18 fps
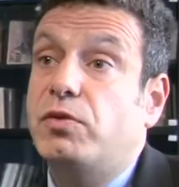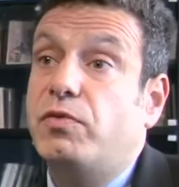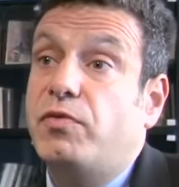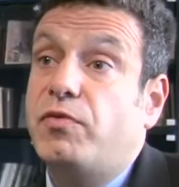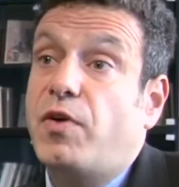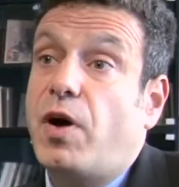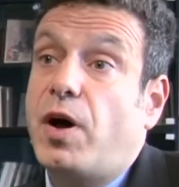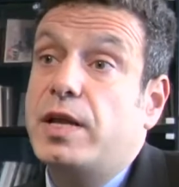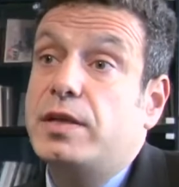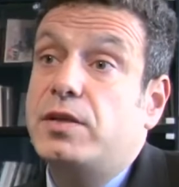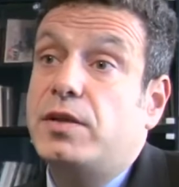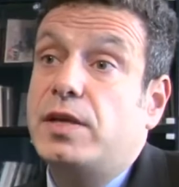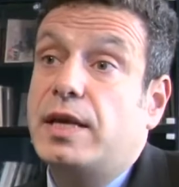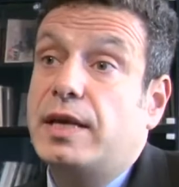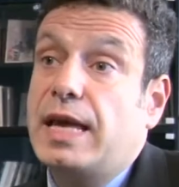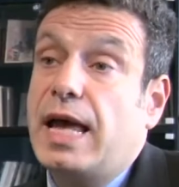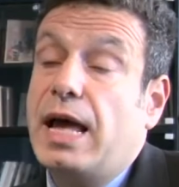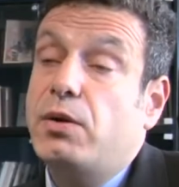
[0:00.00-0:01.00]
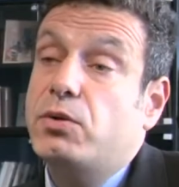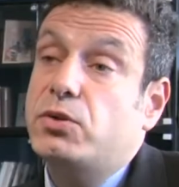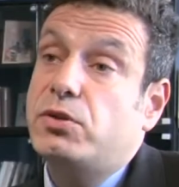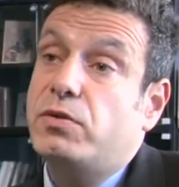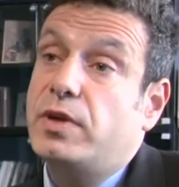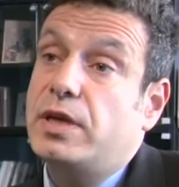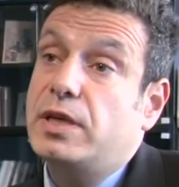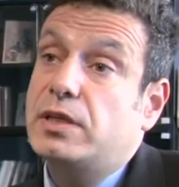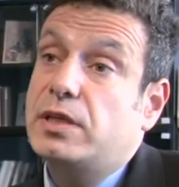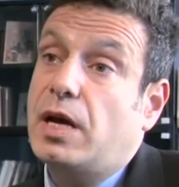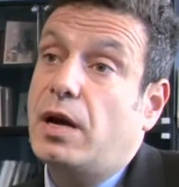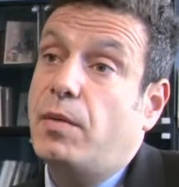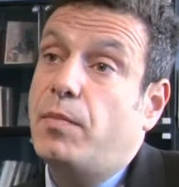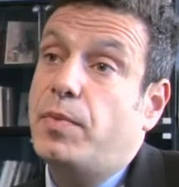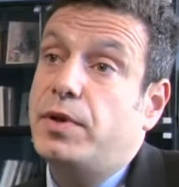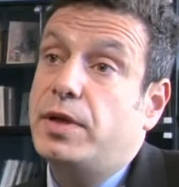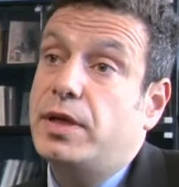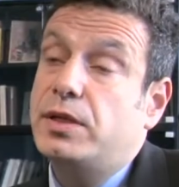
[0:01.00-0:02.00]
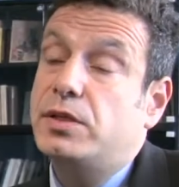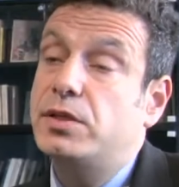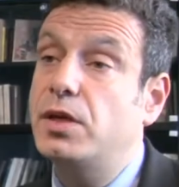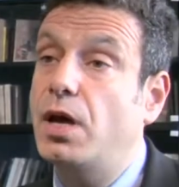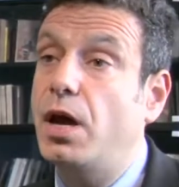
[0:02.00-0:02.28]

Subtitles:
find the accounts of these companies,